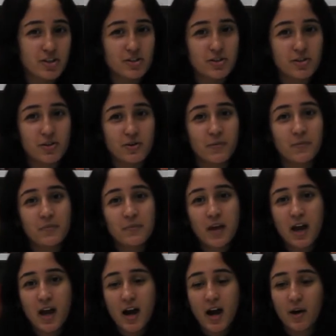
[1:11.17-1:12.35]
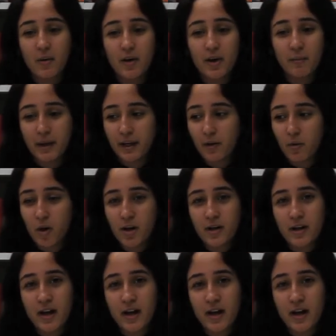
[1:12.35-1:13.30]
So I want to make one,